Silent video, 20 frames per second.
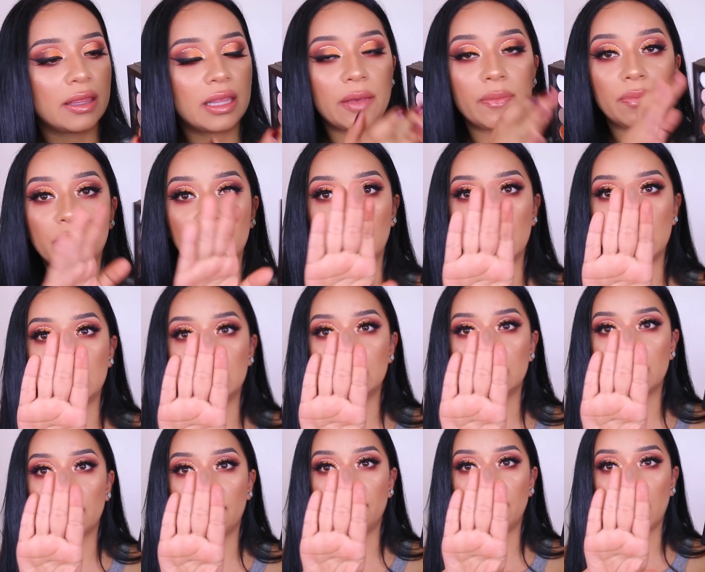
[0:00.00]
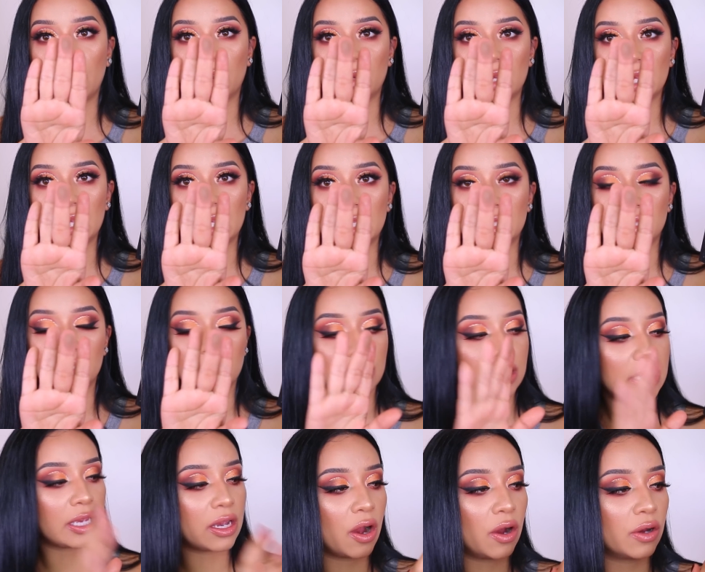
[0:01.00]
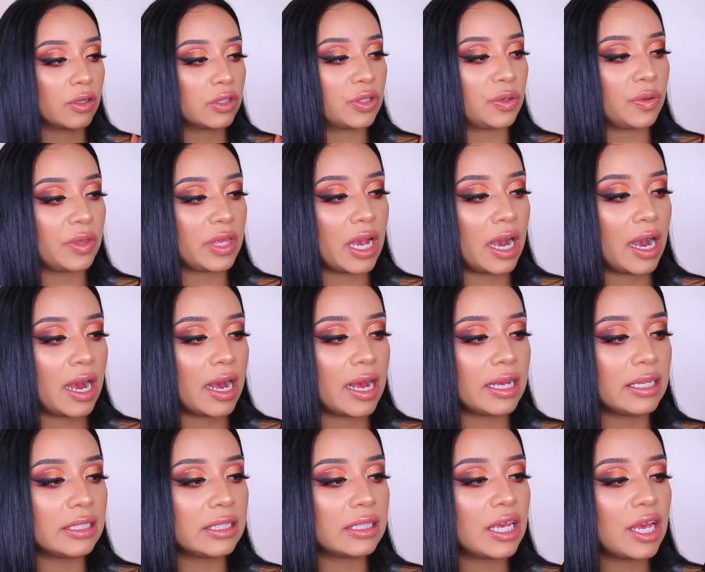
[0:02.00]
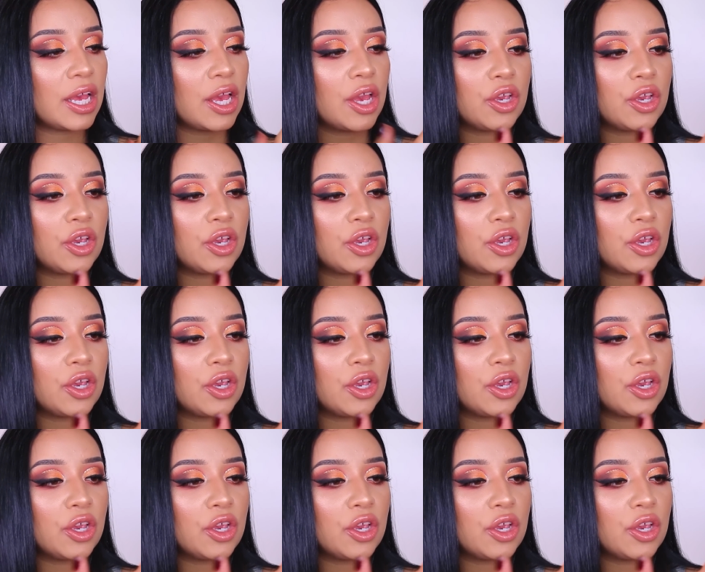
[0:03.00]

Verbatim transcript: They blend very easily onto the eyes.